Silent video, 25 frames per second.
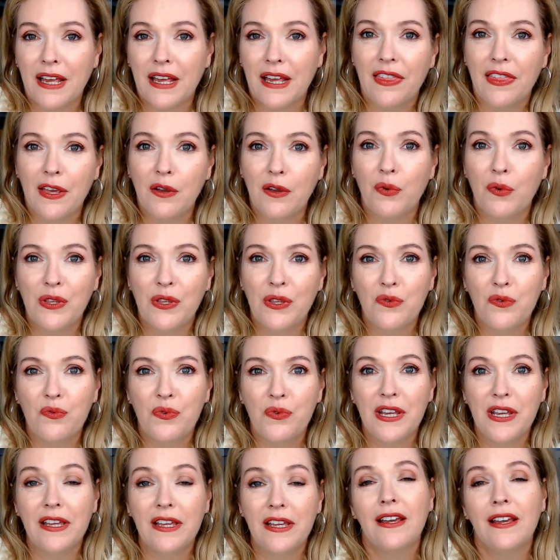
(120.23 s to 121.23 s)
I think, when you
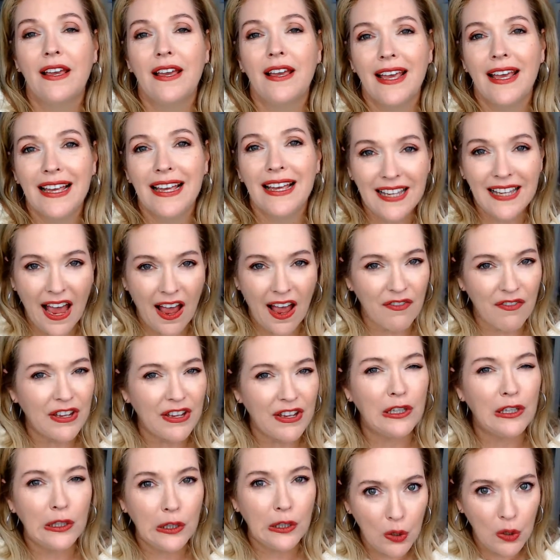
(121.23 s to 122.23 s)
read is
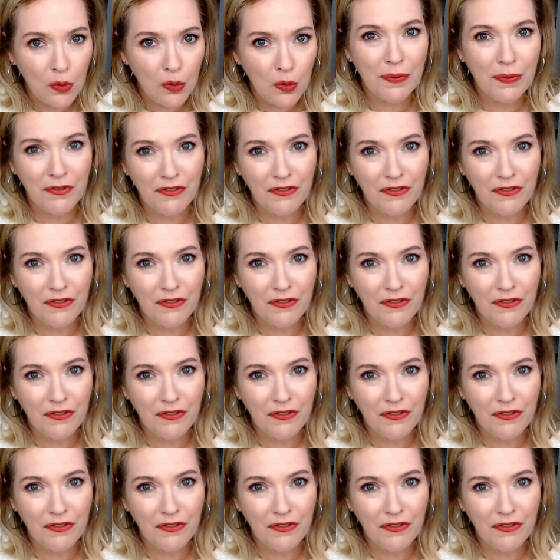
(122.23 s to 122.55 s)
having loop